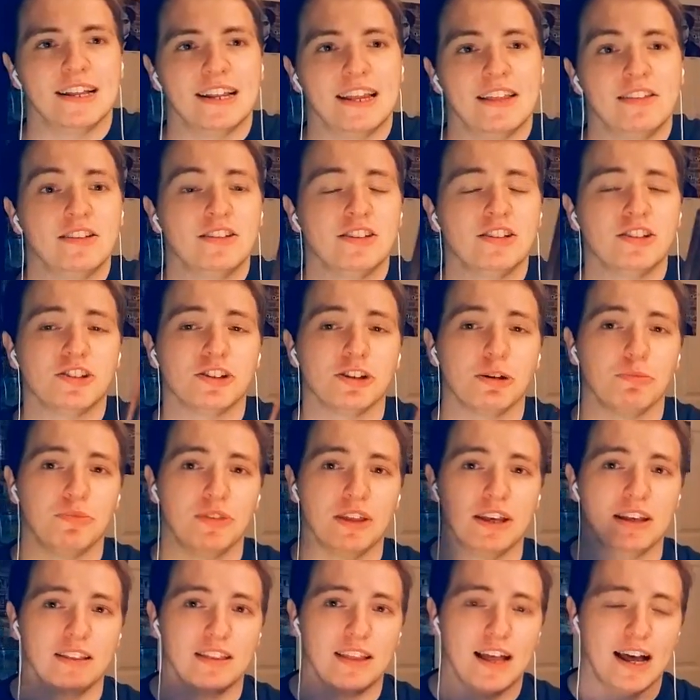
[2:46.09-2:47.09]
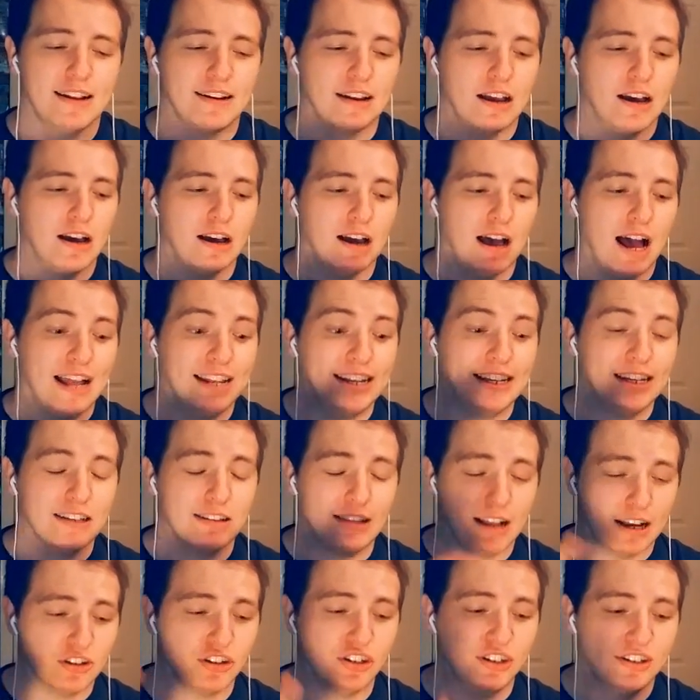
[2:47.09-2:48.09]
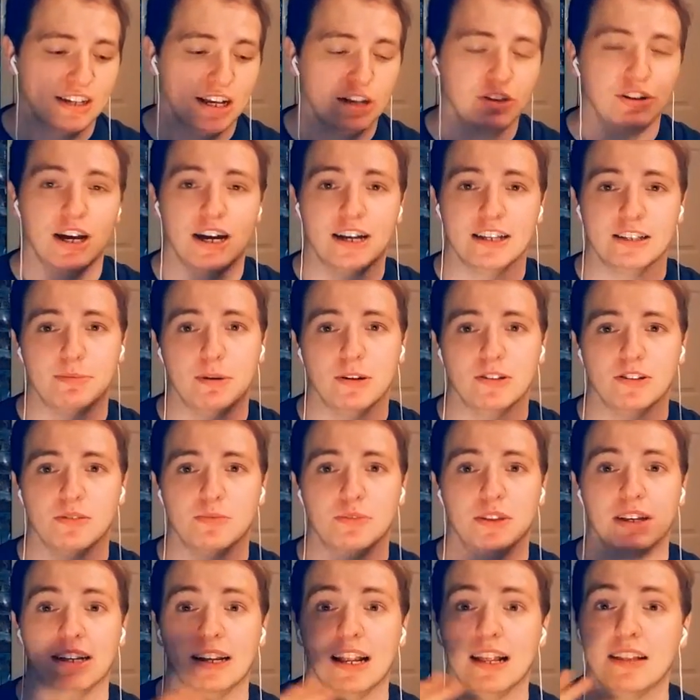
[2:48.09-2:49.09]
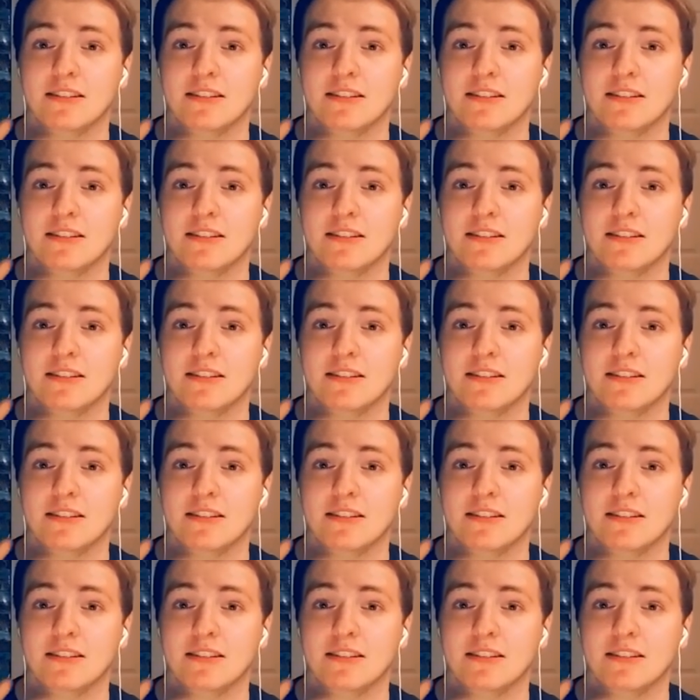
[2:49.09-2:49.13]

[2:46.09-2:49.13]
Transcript: And this is something that uh, I need to actually tell you guys about something.